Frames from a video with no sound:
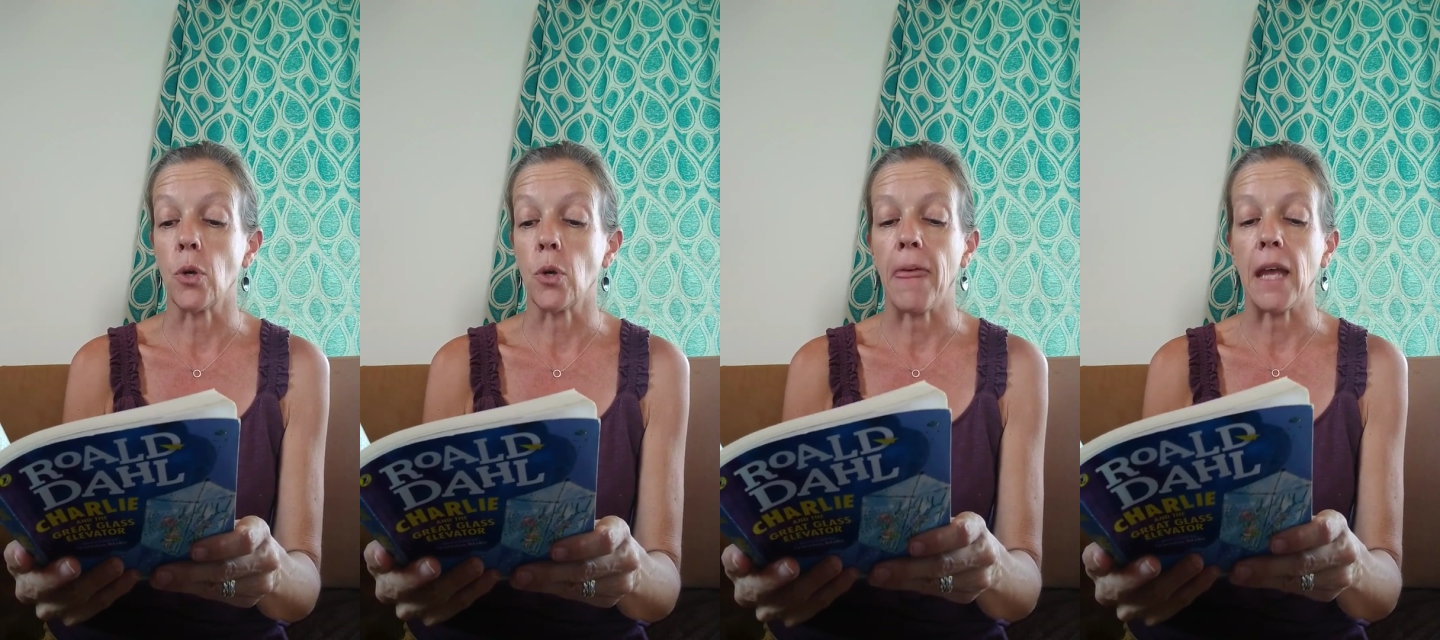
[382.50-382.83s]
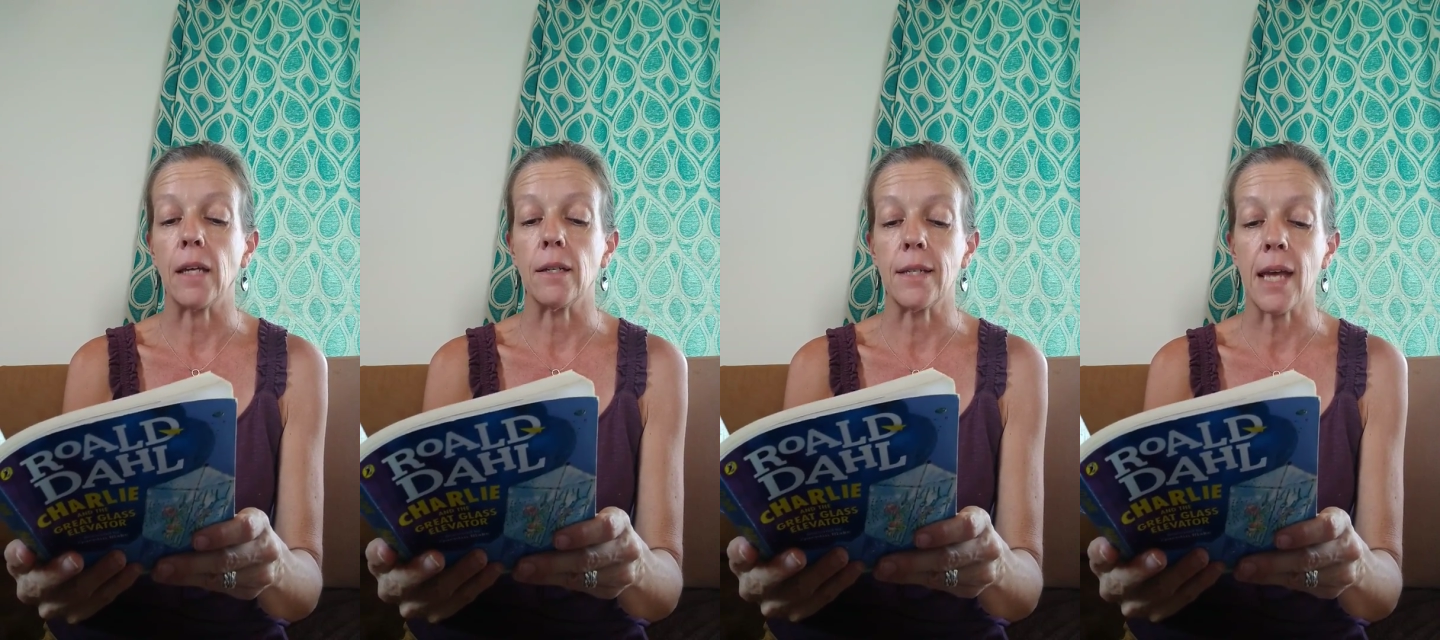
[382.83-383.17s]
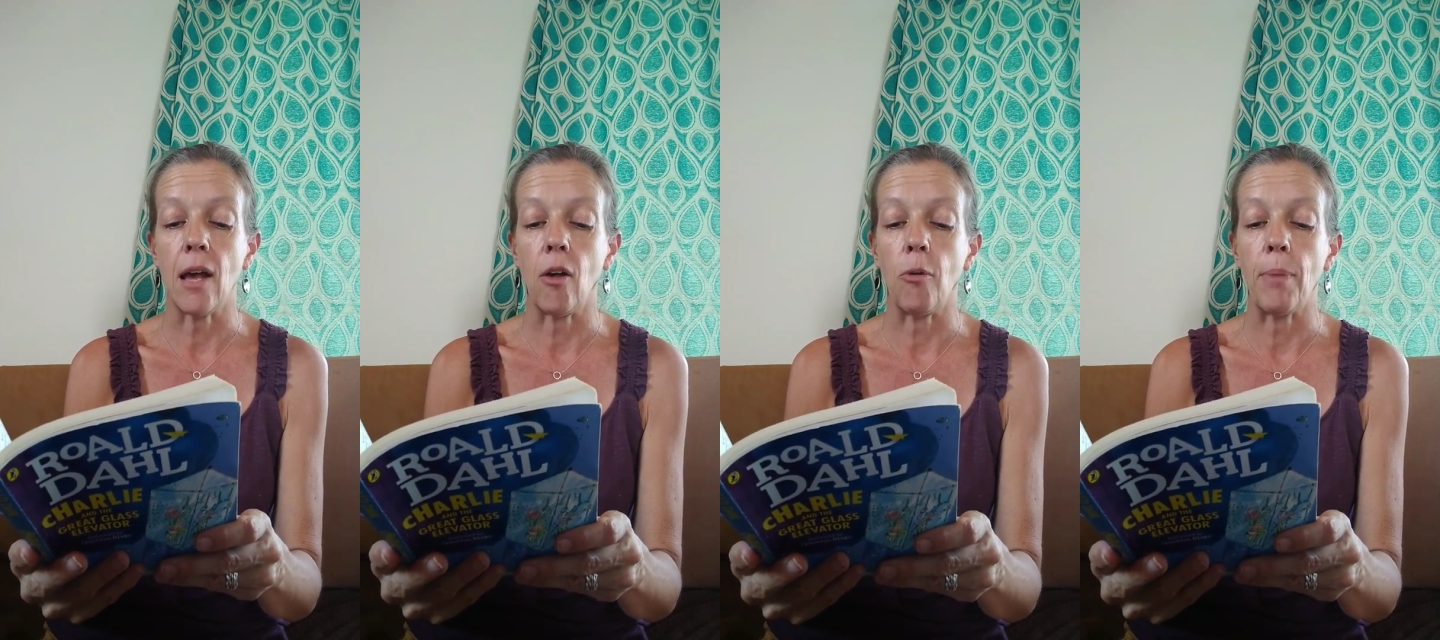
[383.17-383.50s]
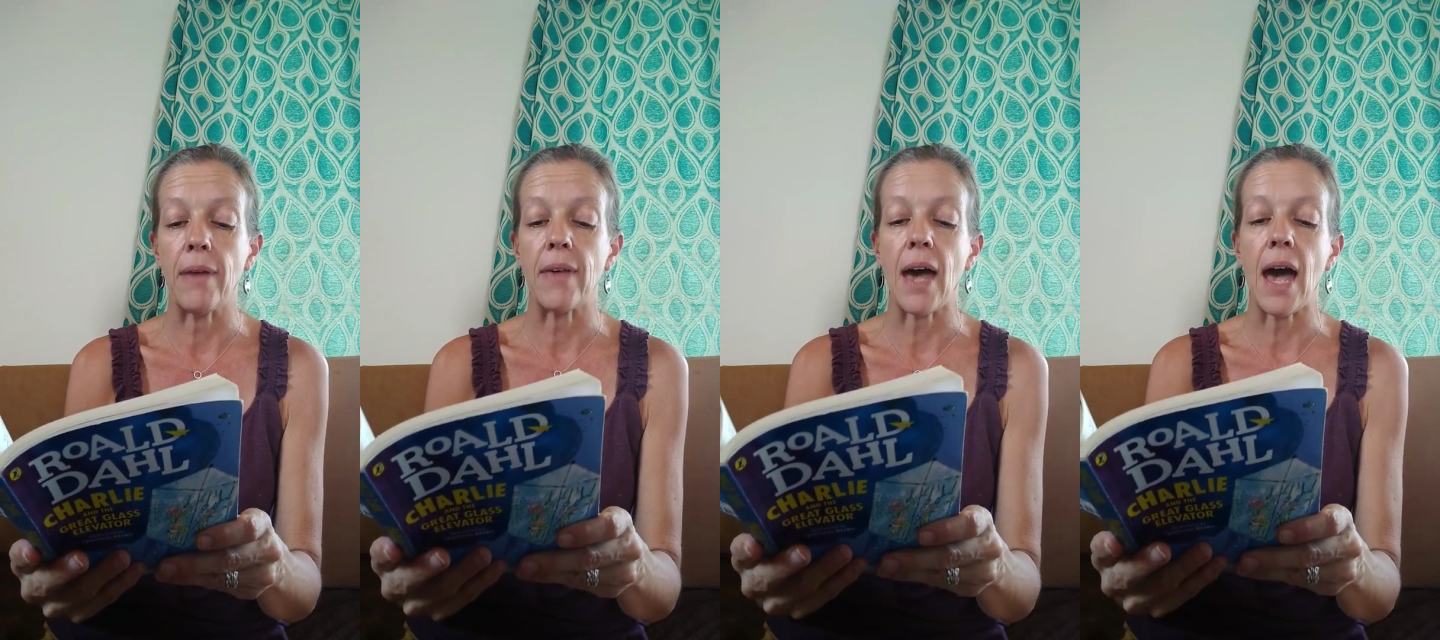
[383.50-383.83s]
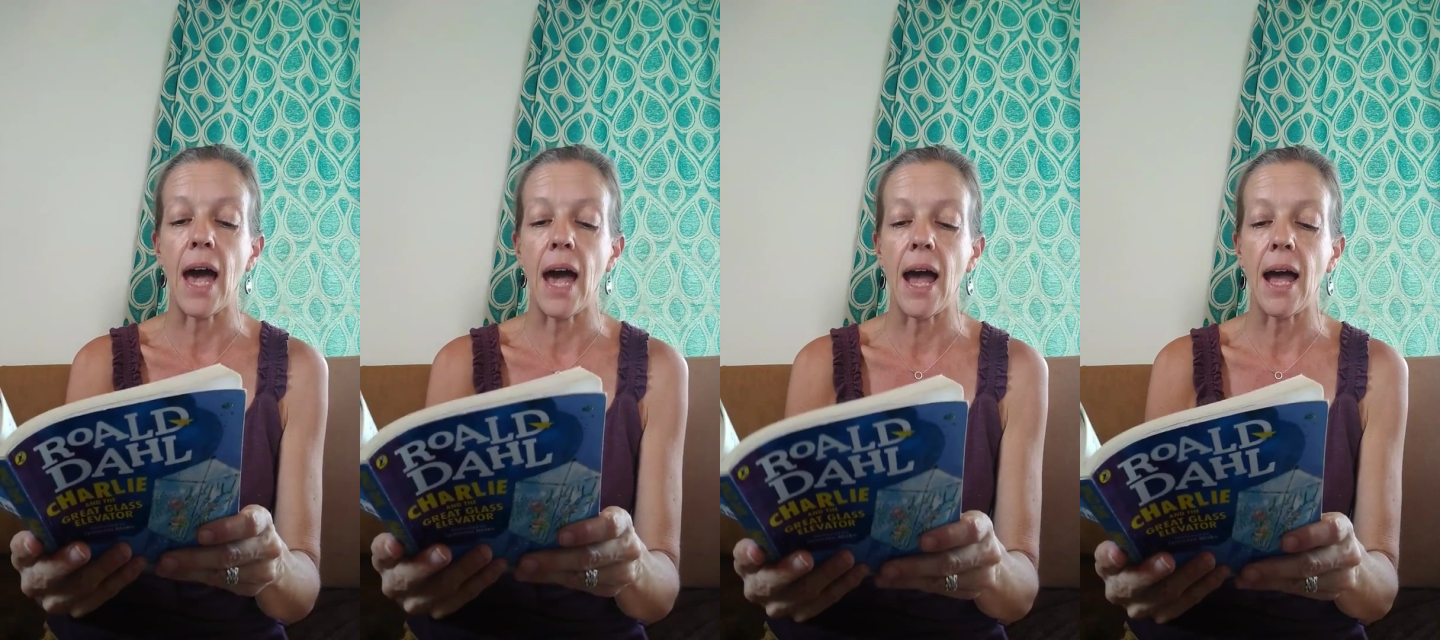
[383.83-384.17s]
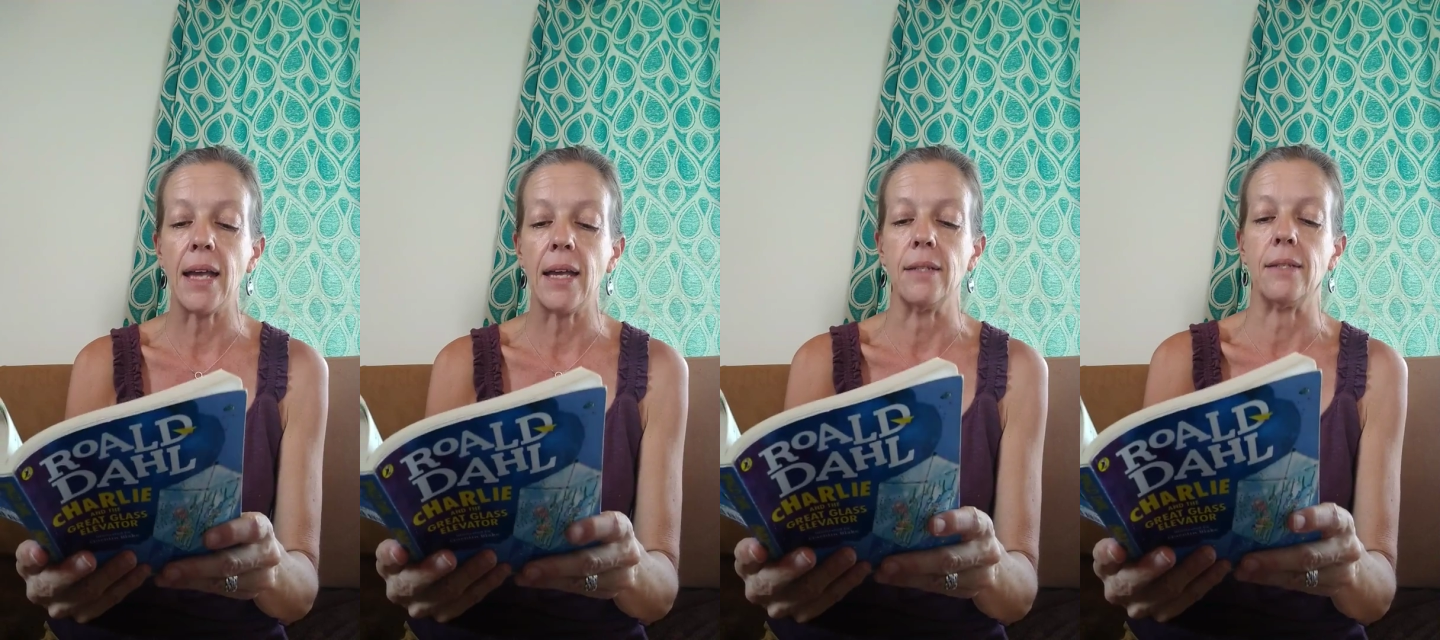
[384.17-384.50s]
And there it was,
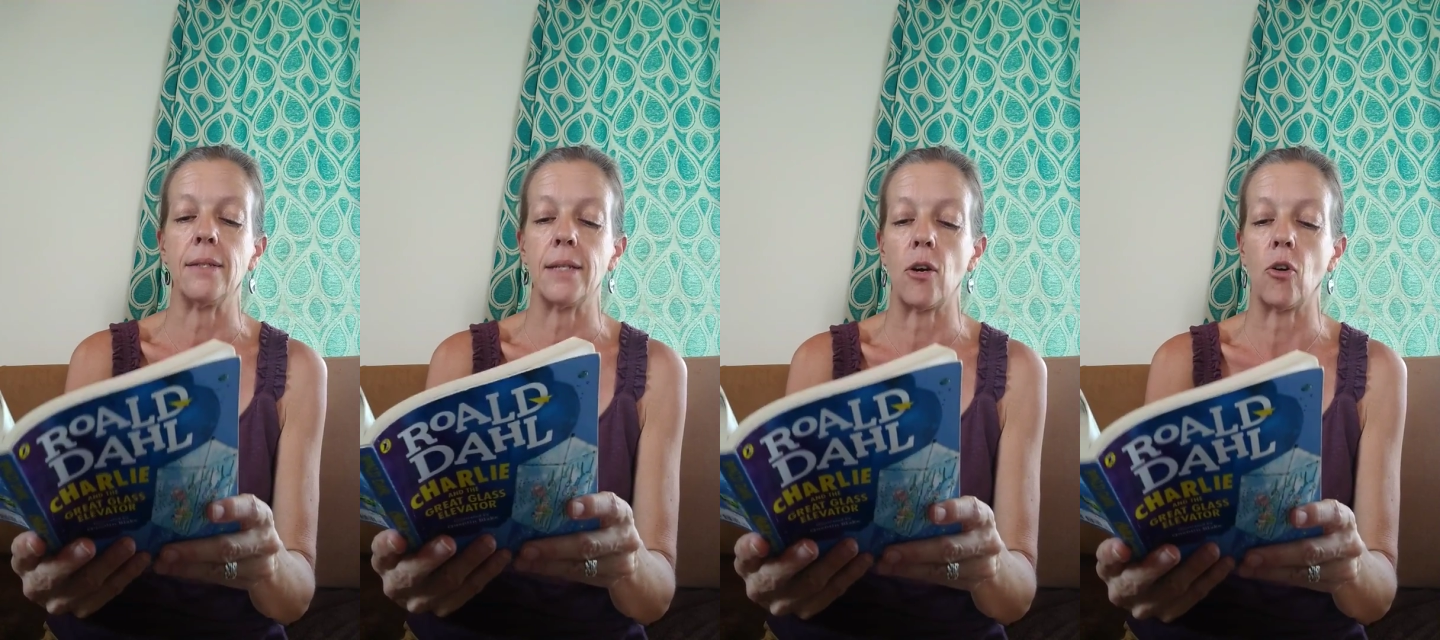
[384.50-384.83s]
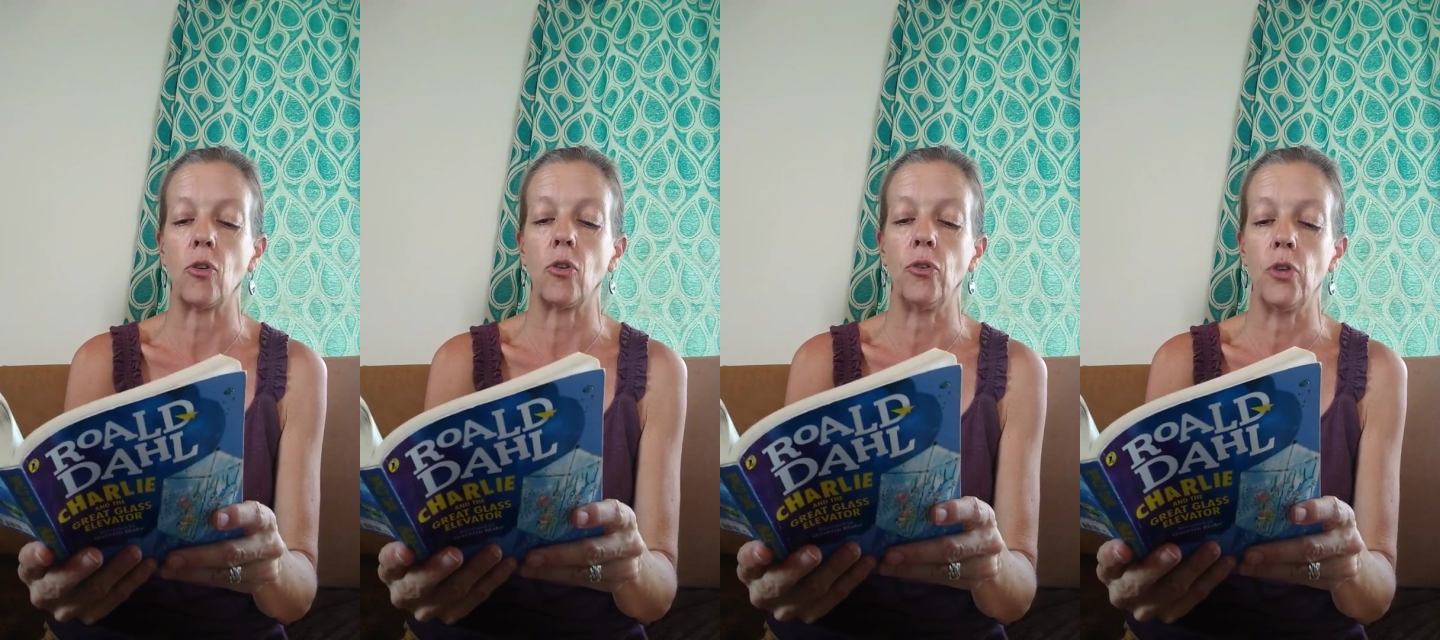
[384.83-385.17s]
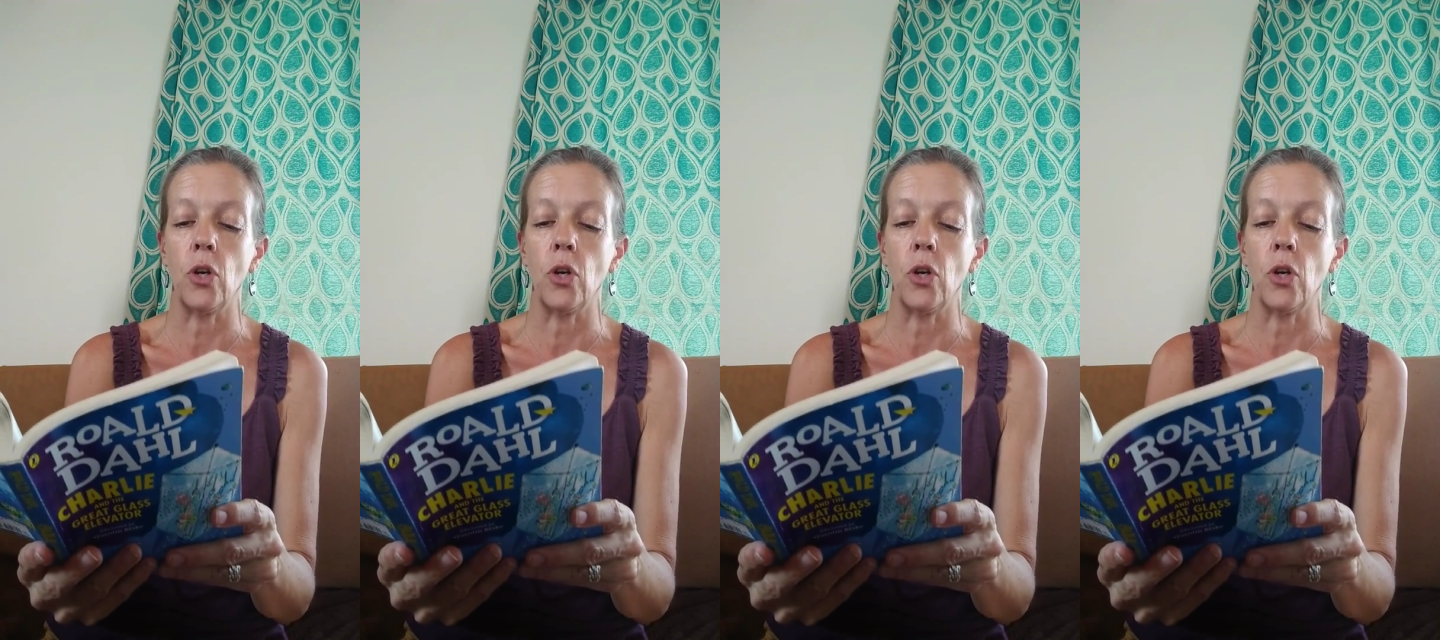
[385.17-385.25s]
cruising